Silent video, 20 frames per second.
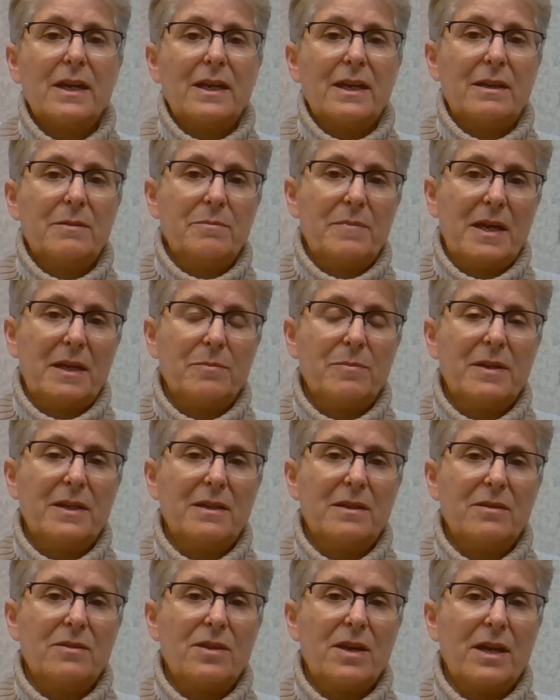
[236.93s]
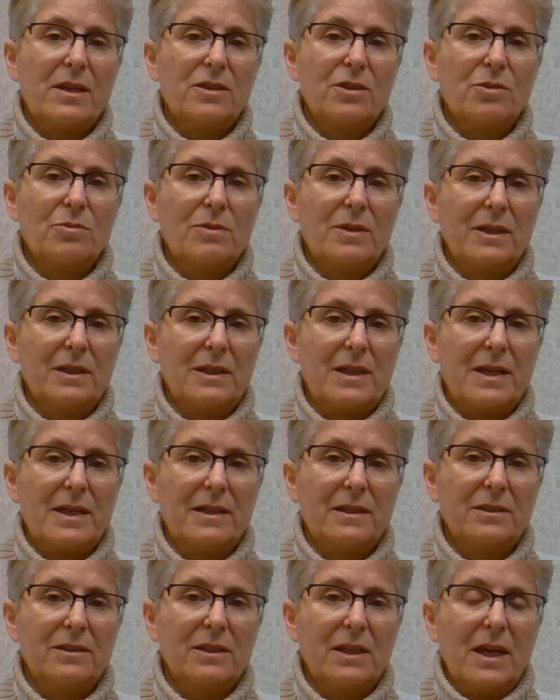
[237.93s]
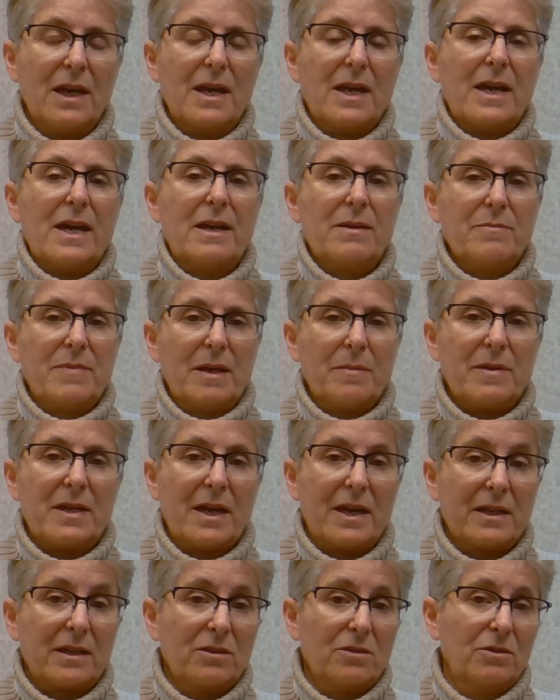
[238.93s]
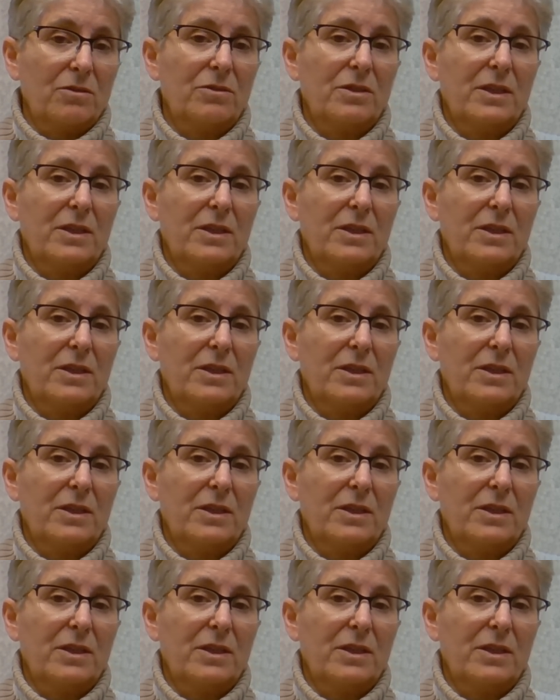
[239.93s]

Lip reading: It may be that you realize, hey, maybe I can do